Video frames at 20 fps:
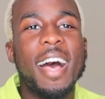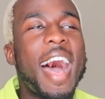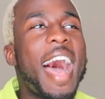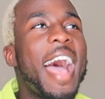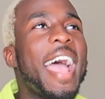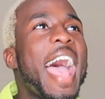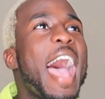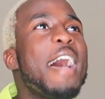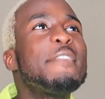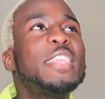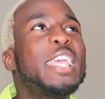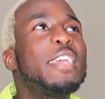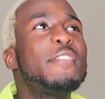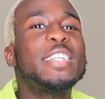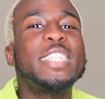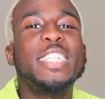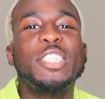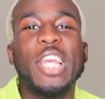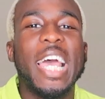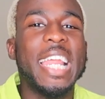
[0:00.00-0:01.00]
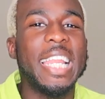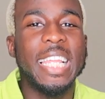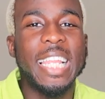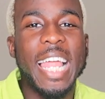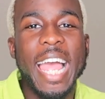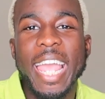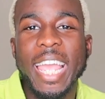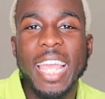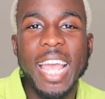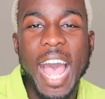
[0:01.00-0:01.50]
I have to give it to Jenny.
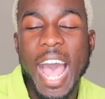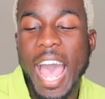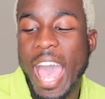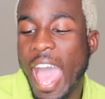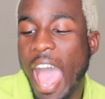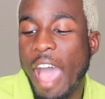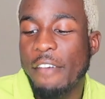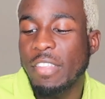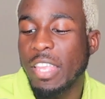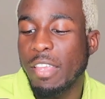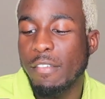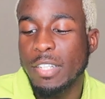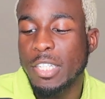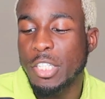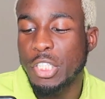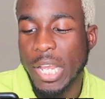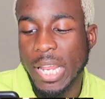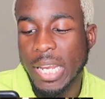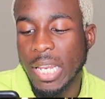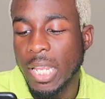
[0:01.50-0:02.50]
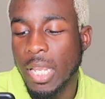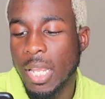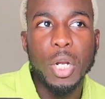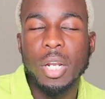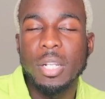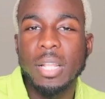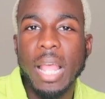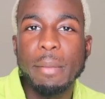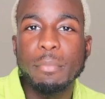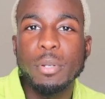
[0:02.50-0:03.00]
Like, I have to give it to Jenny.
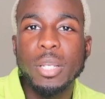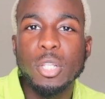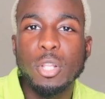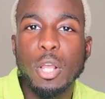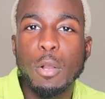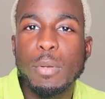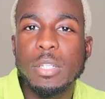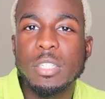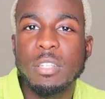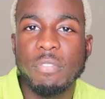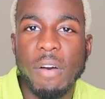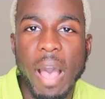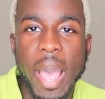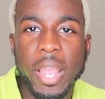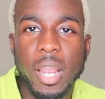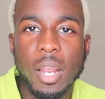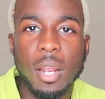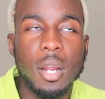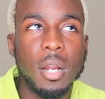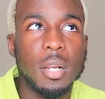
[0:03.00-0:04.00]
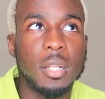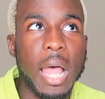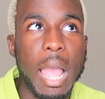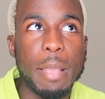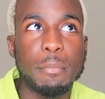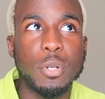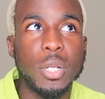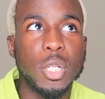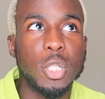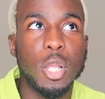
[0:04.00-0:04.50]
Her lime green look was fire. Her
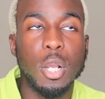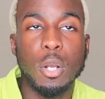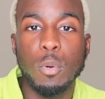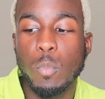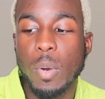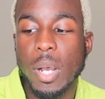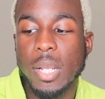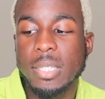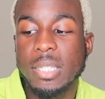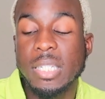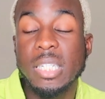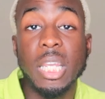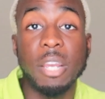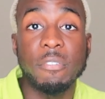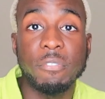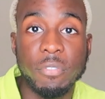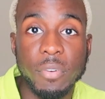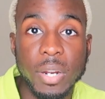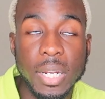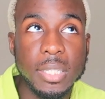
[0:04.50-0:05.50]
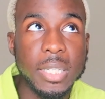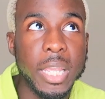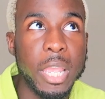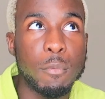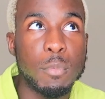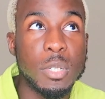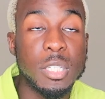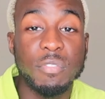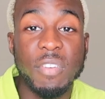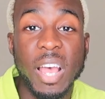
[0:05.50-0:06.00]
lime green look was different.
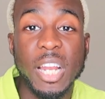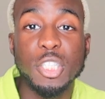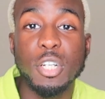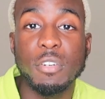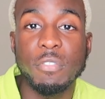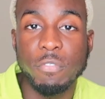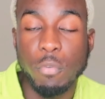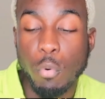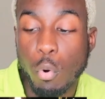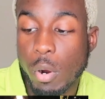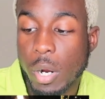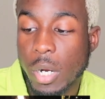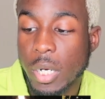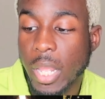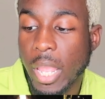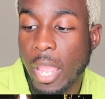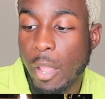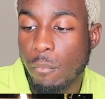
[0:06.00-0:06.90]
It was fashion forward.